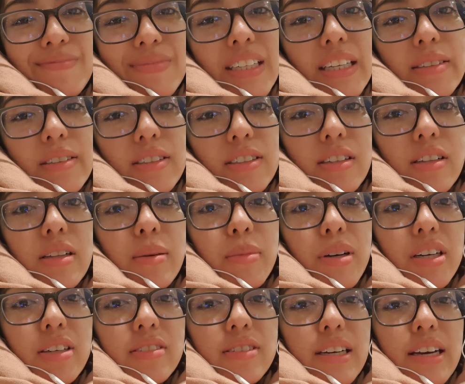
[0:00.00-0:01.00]
That's all I'm
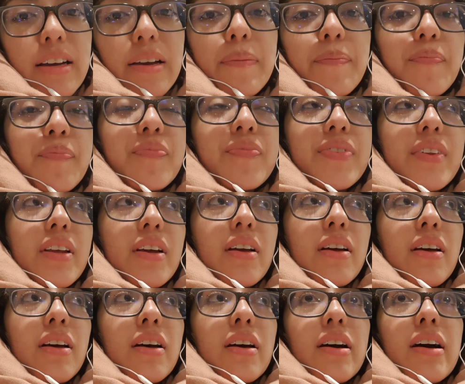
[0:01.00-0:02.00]
gonna say.
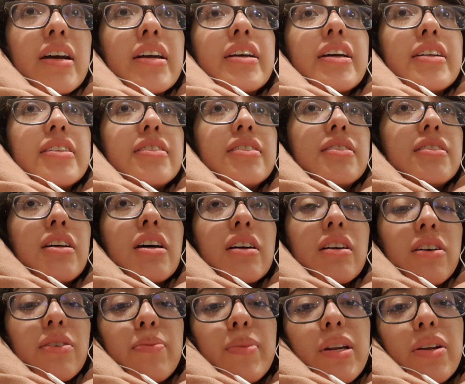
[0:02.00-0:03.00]
I guess not
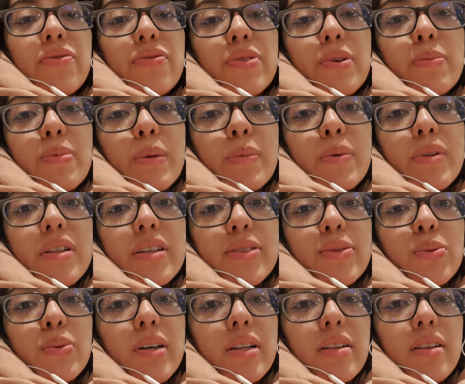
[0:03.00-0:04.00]
convenient for people
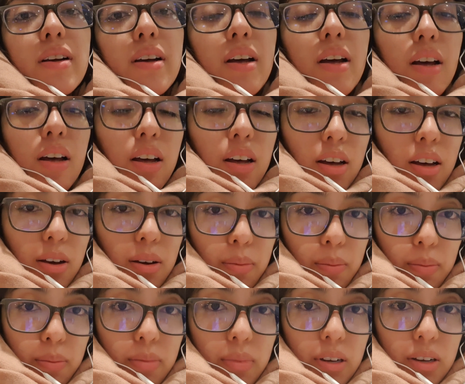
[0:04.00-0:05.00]
as well.
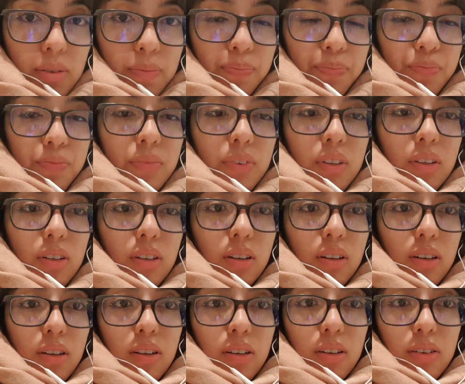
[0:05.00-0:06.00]
Um,
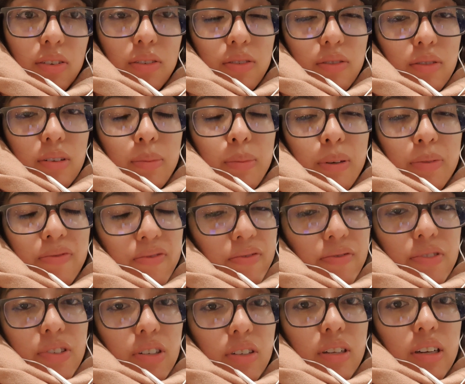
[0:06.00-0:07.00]
I mean,
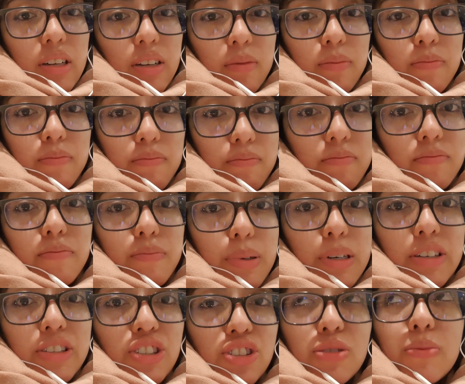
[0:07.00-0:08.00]
for like
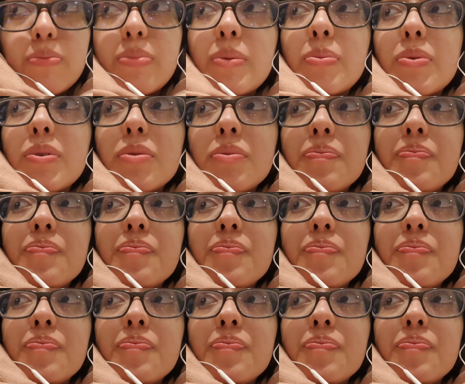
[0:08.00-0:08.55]
Parisian people.